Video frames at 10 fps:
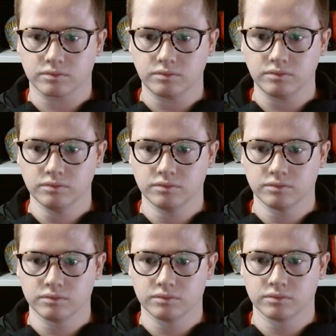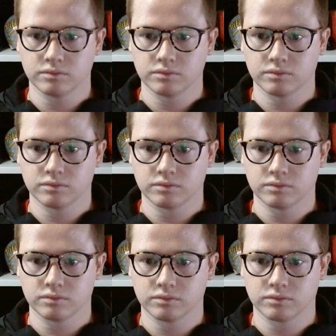
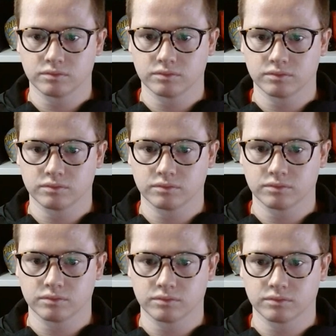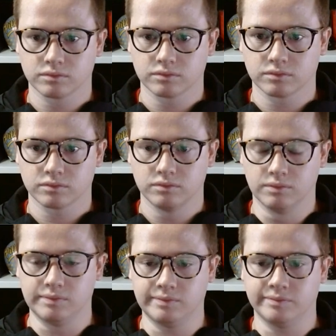
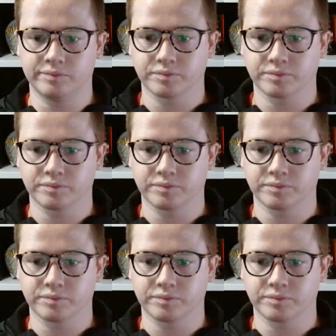[no speech]